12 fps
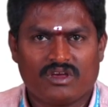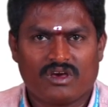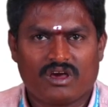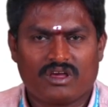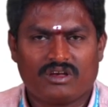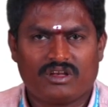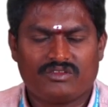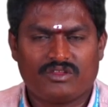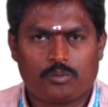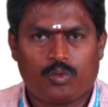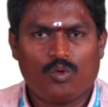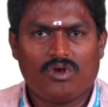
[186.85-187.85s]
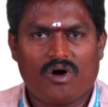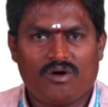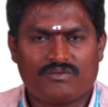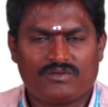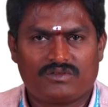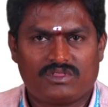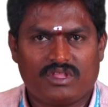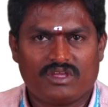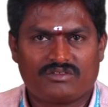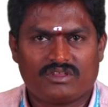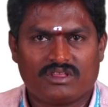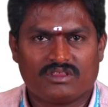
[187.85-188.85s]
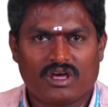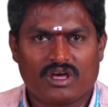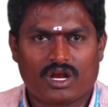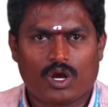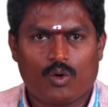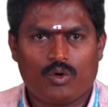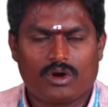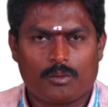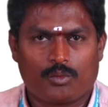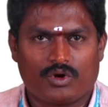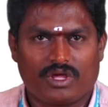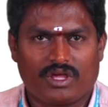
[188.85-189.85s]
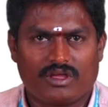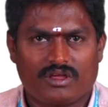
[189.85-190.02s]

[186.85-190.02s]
It is a pool of things in the cloud computing.